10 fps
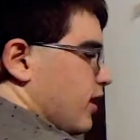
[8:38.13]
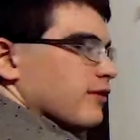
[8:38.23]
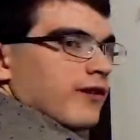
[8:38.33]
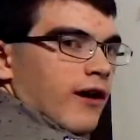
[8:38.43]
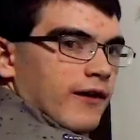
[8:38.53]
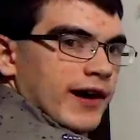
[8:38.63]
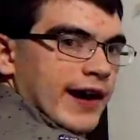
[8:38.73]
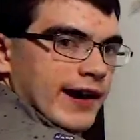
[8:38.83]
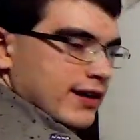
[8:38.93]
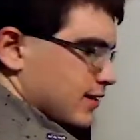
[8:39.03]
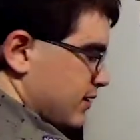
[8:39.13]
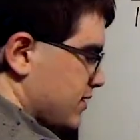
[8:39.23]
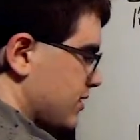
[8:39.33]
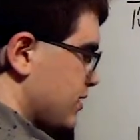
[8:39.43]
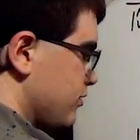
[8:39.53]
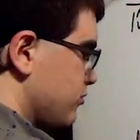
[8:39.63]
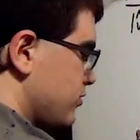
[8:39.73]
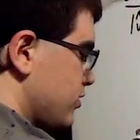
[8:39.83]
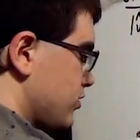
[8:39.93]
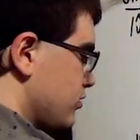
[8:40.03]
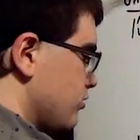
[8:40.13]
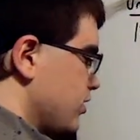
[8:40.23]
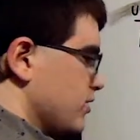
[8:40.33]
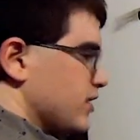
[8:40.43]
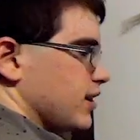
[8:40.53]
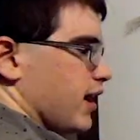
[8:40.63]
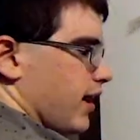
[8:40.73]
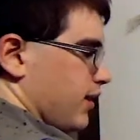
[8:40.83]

of r hat is equal to the